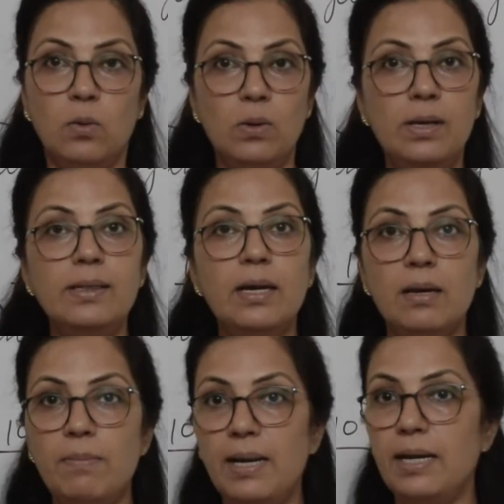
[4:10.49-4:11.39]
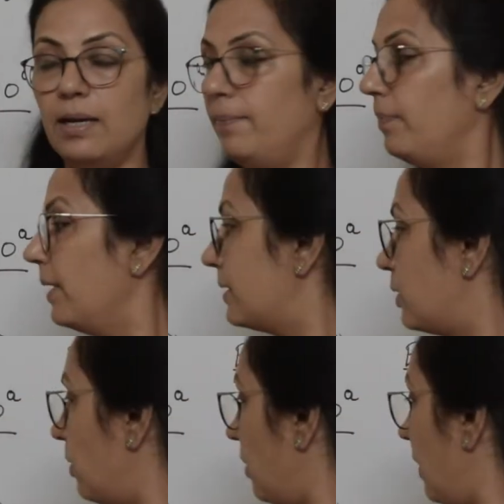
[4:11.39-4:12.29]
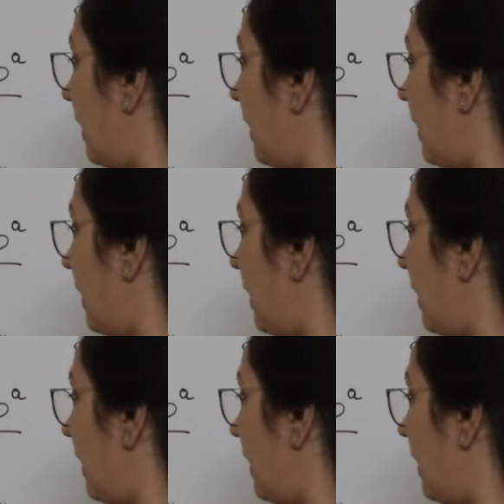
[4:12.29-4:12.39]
Only the remainder. So,